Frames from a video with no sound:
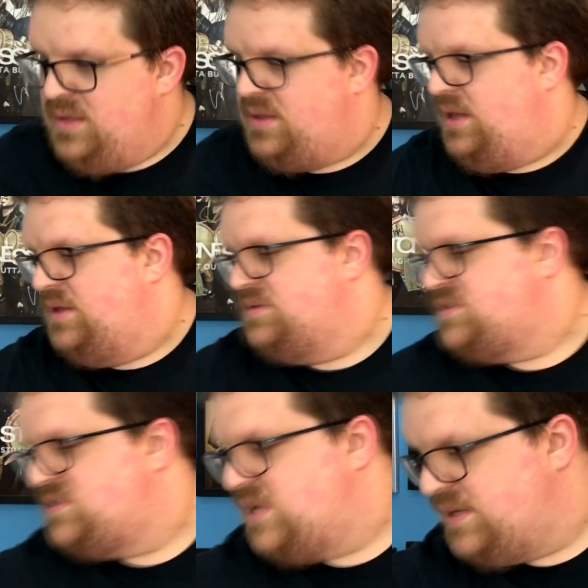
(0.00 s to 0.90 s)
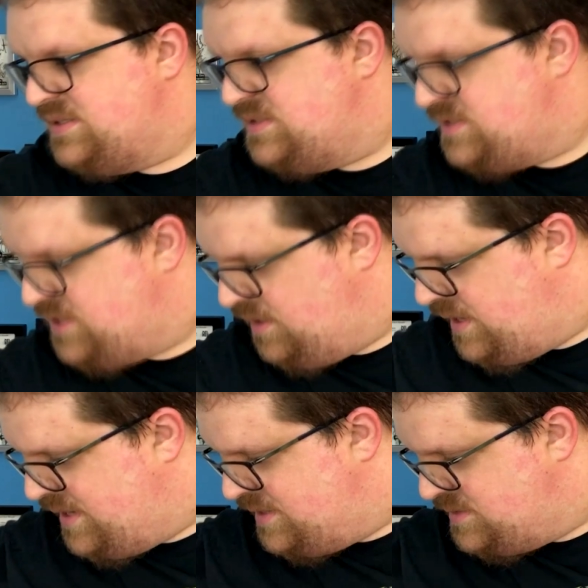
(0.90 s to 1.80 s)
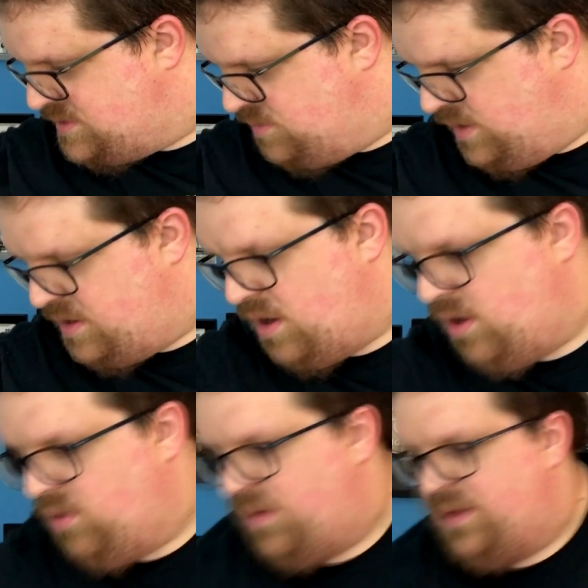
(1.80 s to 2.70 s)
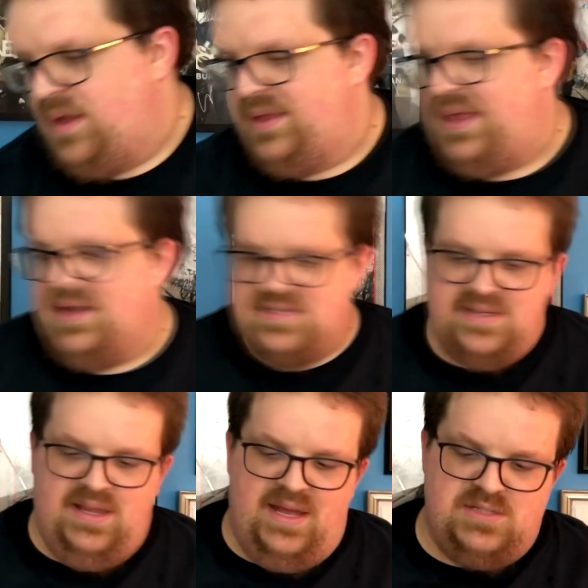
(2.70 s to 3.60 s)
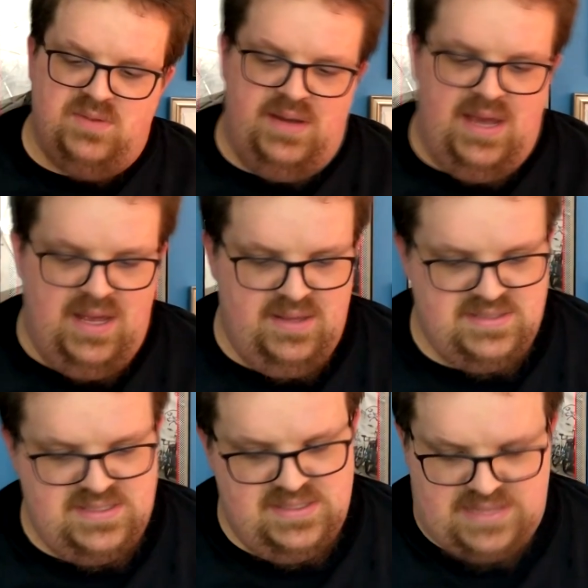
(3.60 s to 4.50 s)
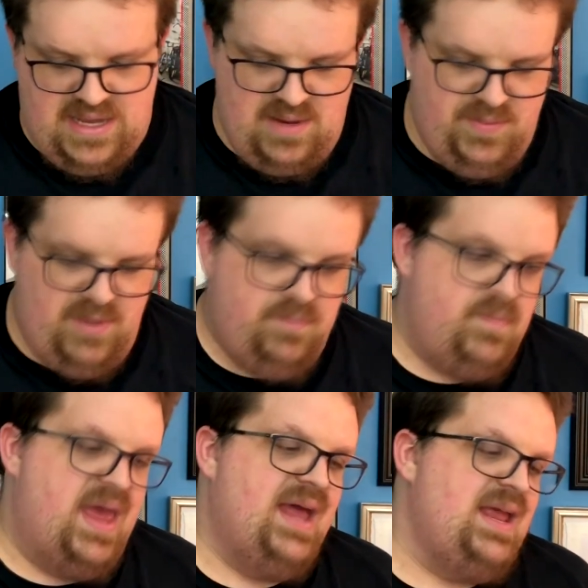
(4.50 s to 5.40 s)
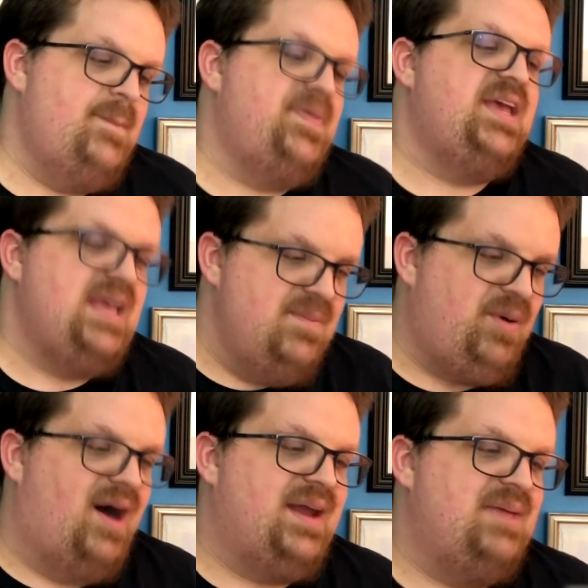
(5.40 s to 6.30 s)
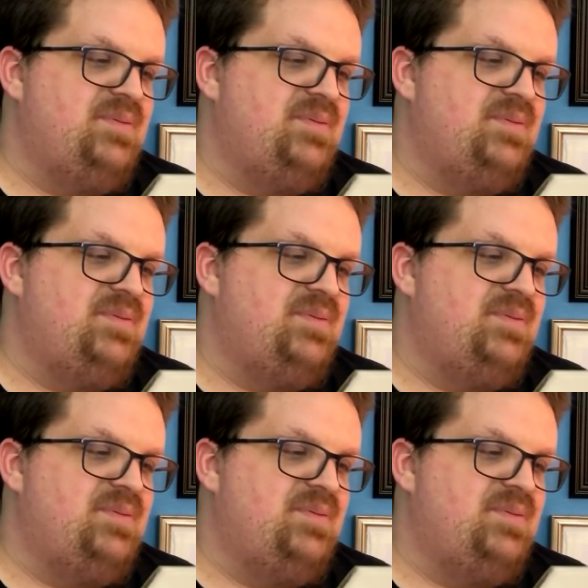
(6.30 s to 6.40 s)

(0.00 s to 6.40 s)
the second to last one. No, yeah, second to last one. And this is Eddie Peabody